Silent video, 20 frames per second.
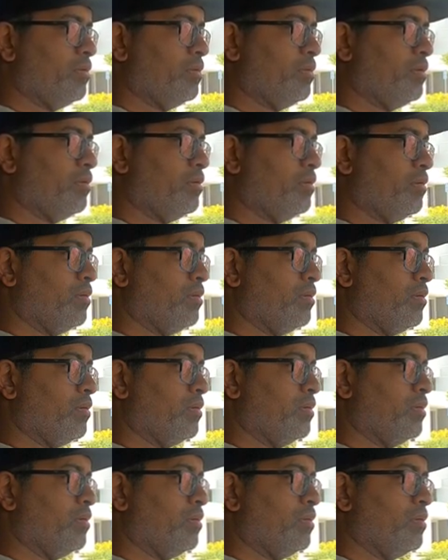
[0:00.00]

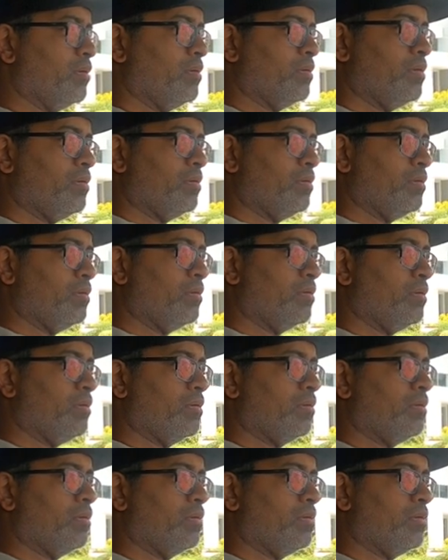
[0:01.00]

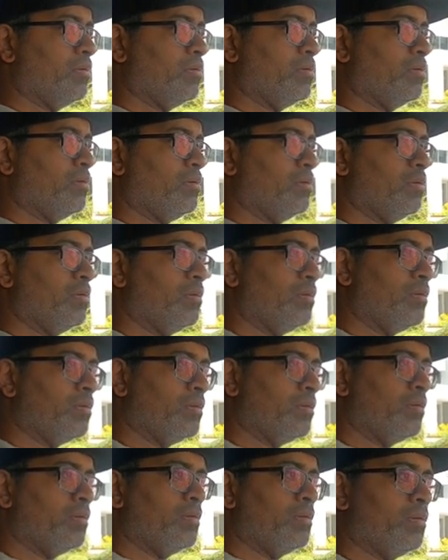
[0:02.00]

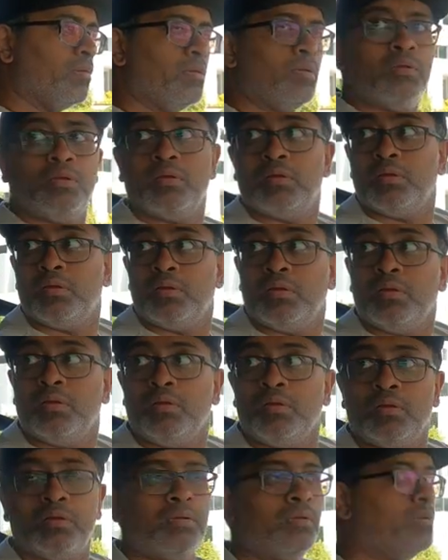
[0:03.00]

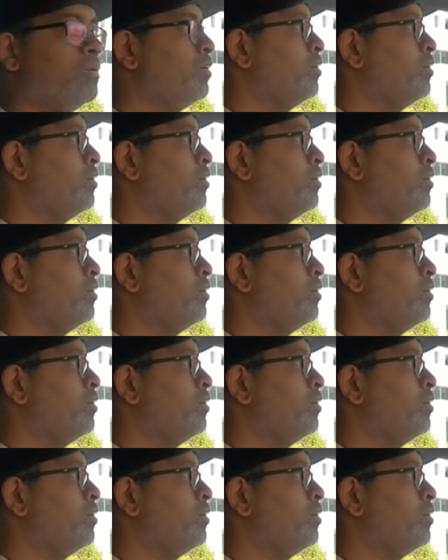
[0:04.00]
No one is speaking in this clip.